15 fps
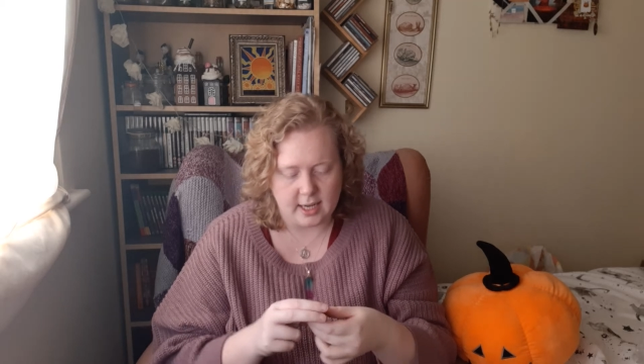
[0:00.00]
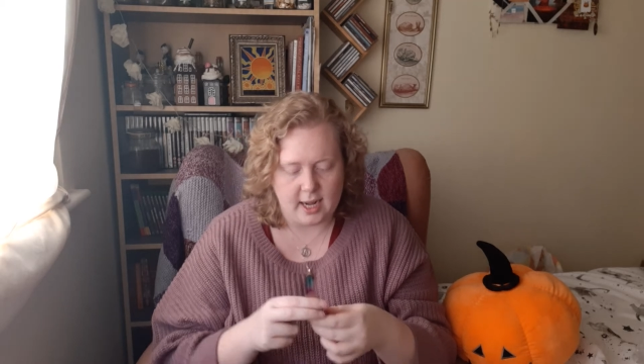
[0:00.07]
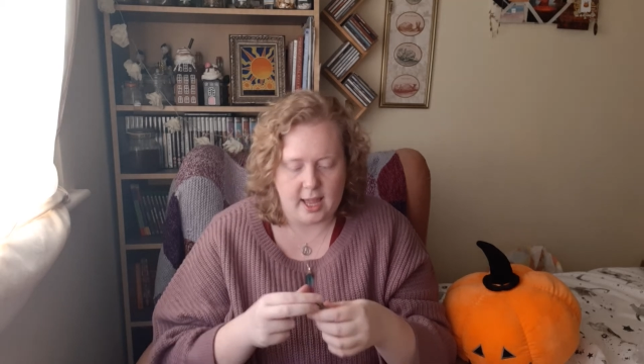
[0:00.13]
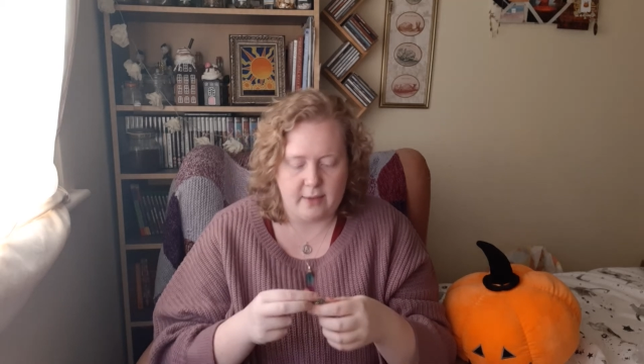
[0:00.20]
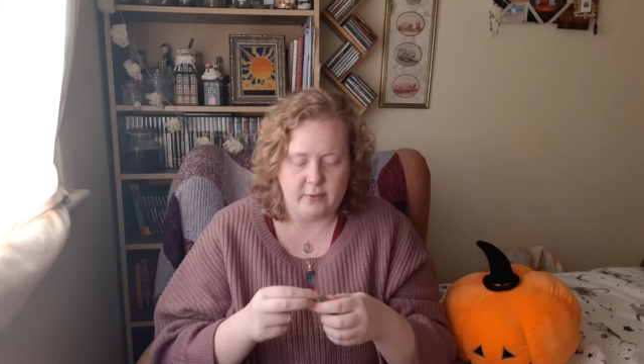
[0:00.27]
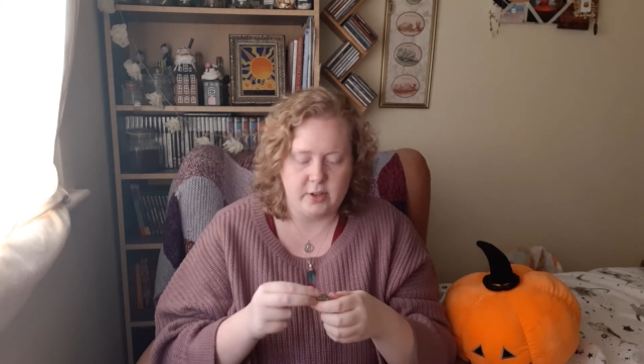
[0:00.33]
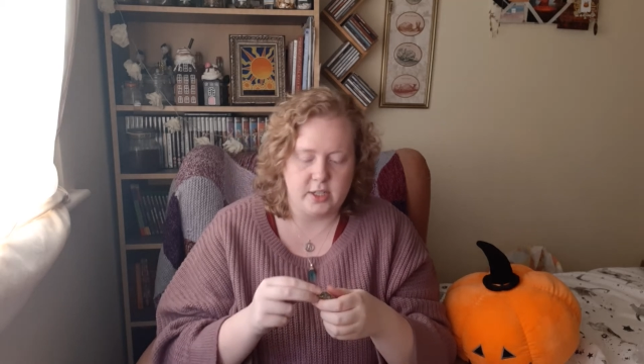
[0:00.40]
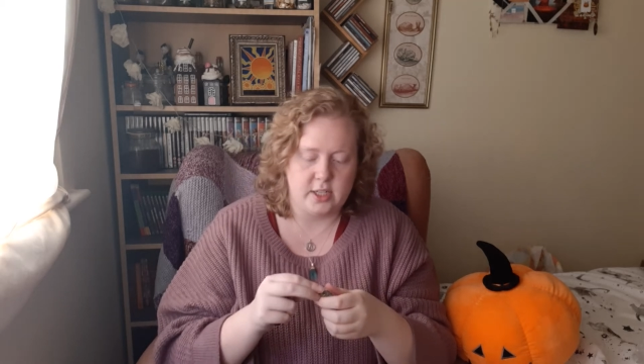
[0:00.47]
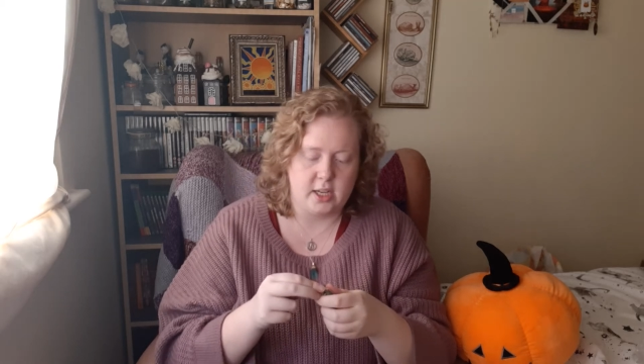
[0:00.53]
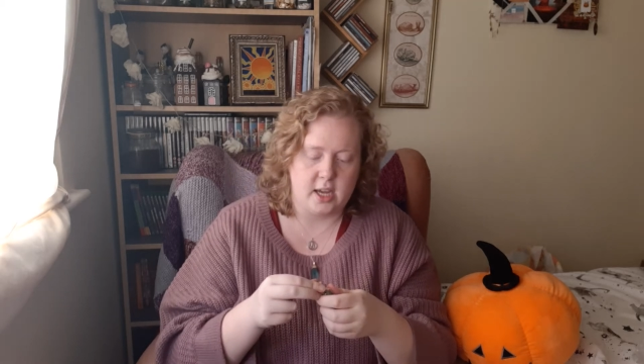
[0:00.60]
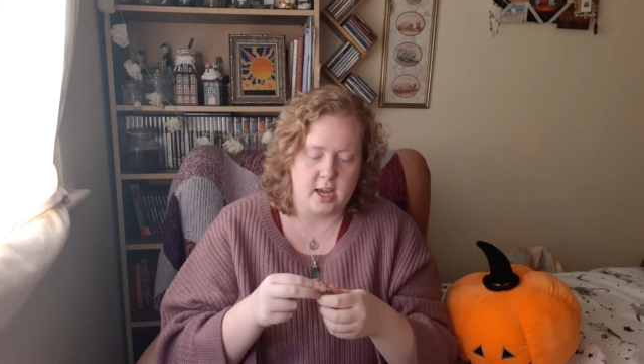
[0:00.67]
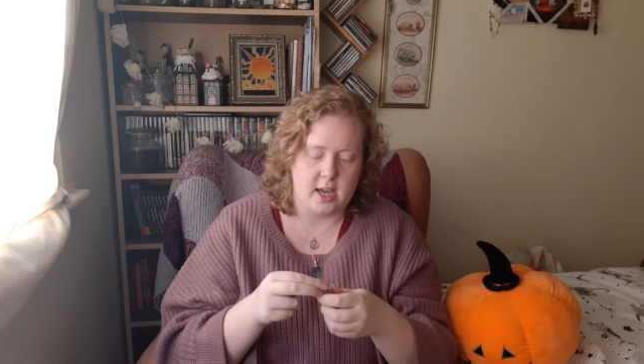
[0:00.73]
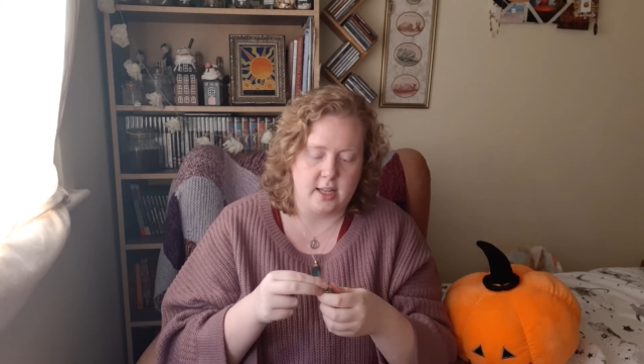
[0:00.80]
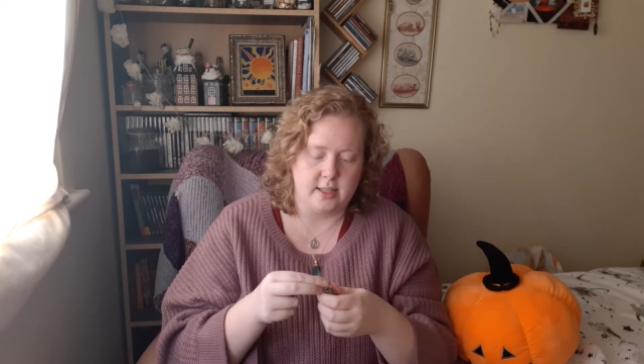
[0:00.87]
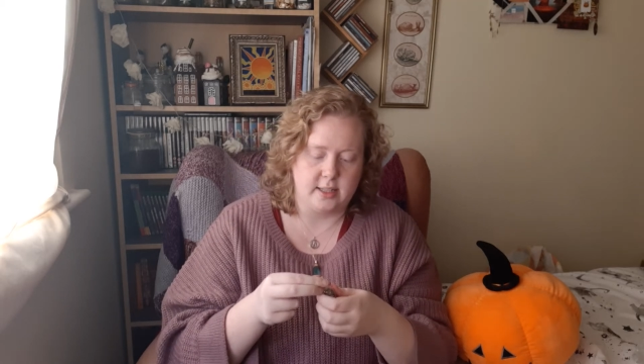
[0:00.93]

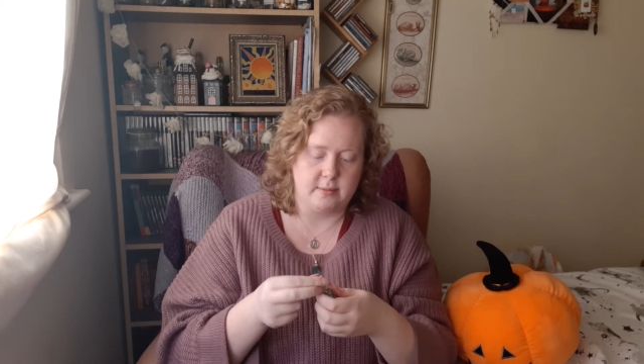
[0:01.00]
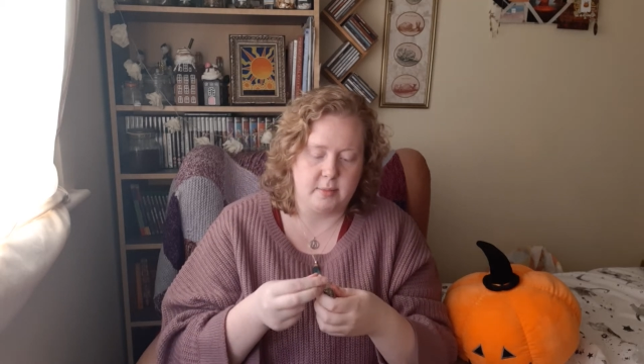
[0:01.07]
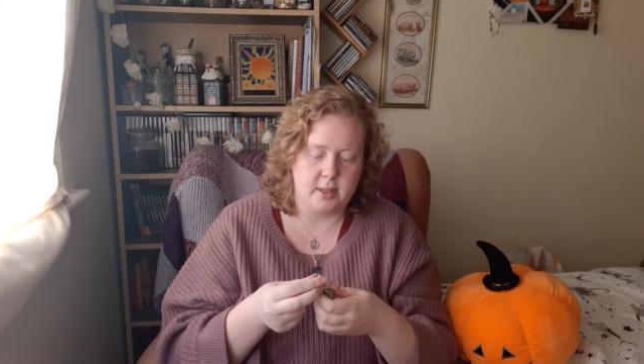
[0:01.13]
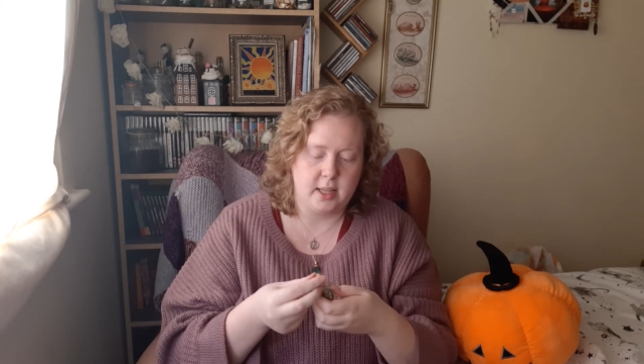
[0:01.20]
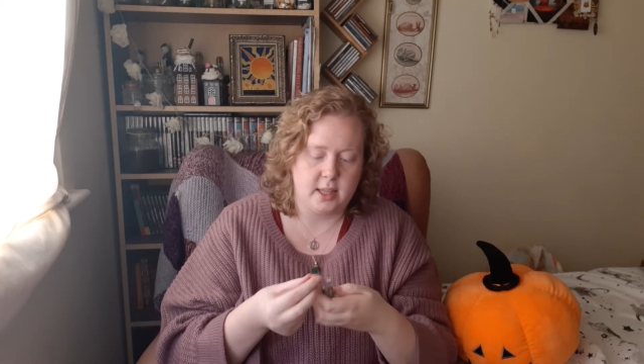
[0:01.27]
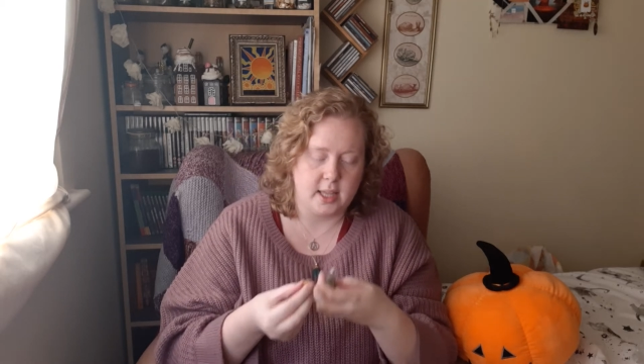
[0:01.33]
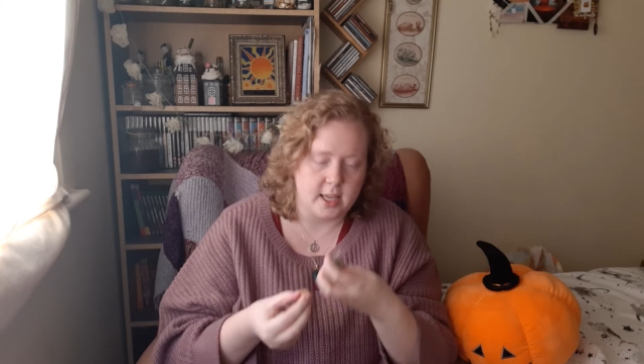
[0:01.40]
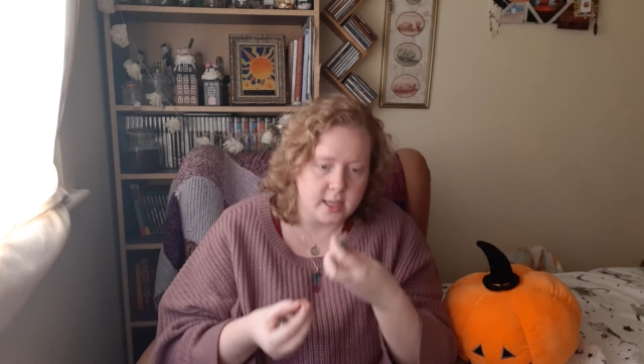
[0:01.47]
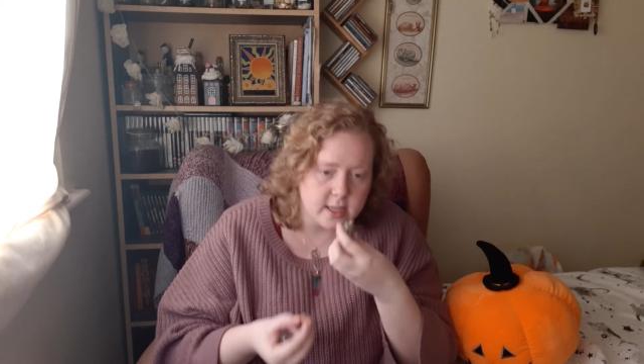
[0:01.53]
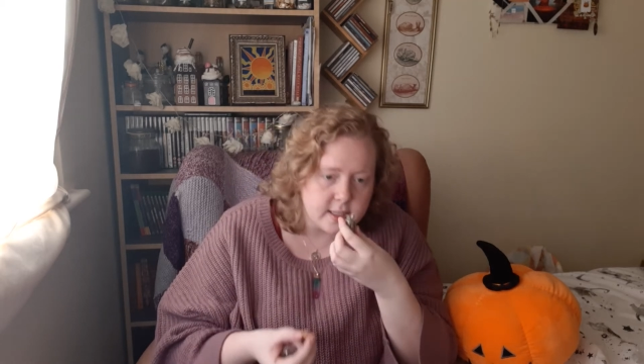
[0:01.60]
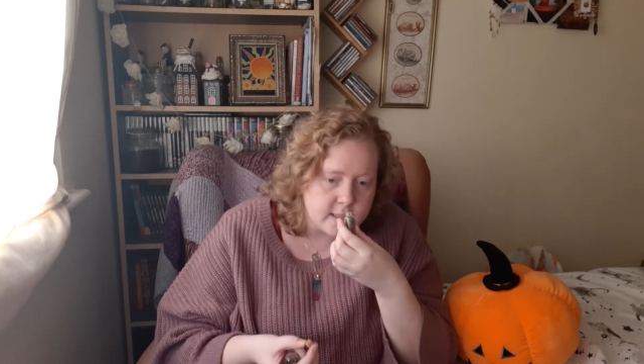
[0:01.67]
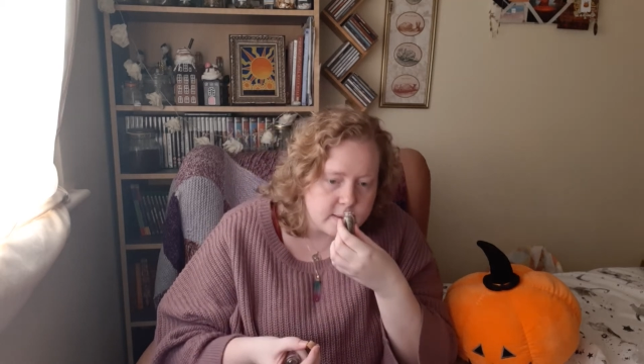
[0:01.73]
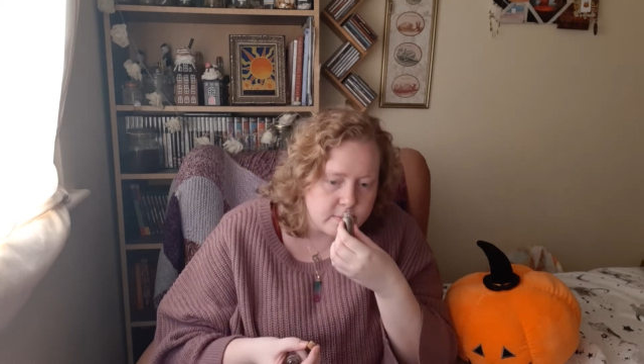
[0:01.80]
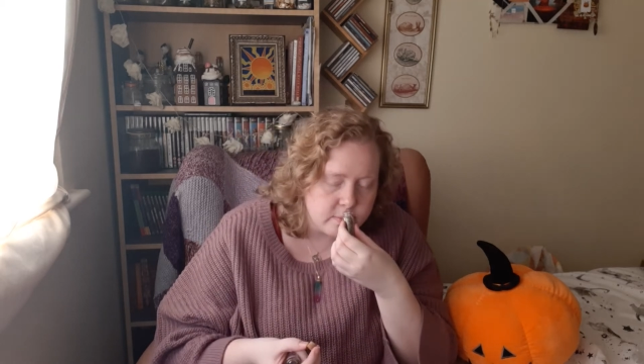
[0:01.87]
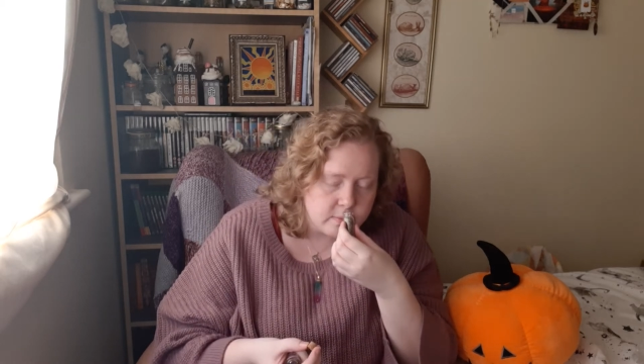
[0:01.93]
lavender and some other things.